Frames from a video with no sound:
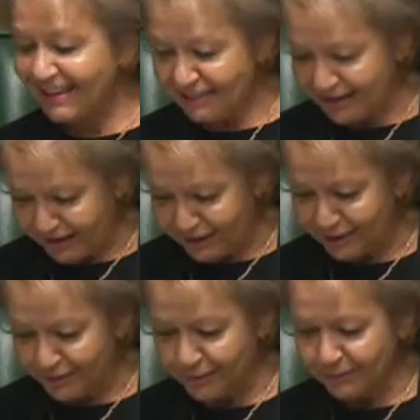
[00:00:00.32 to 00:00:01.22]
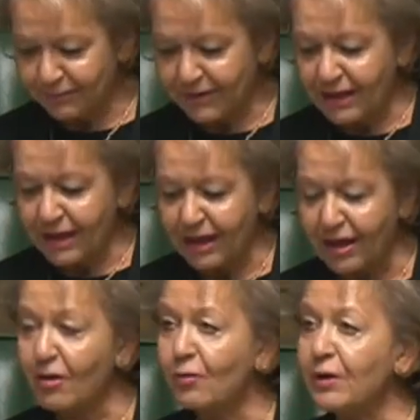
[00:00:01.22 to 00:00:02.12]
Thank you.
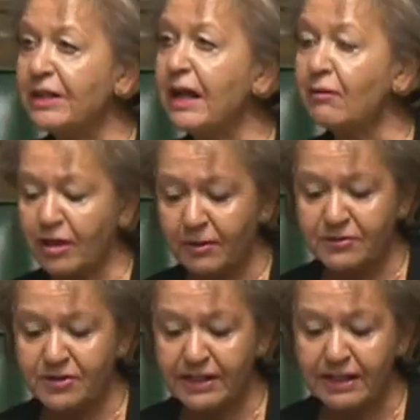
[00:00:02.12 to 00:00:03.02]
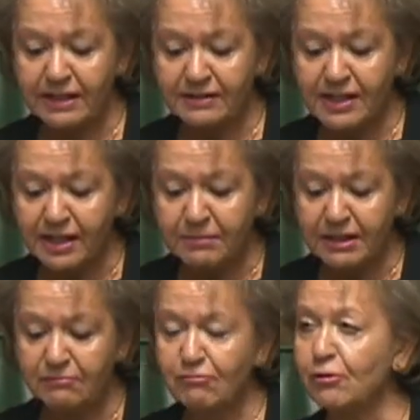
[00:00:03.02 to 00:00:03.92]
We now come to the
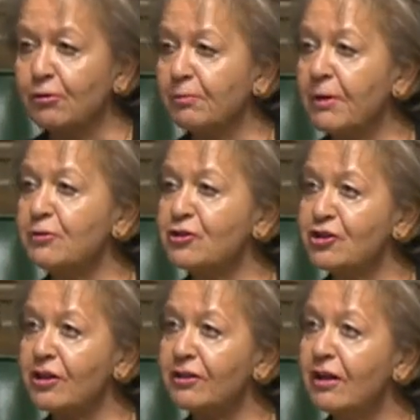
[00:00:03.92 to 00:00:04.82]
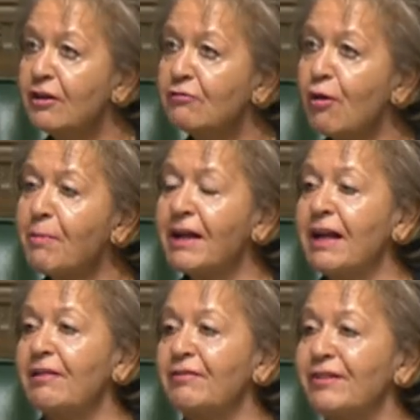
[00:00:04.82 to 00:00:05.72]
10-minute rule motion. Robert
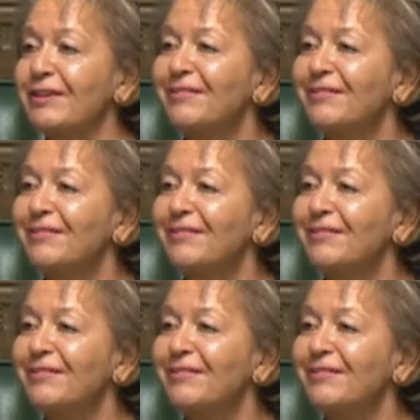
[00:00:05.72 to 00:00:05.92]
Halfon.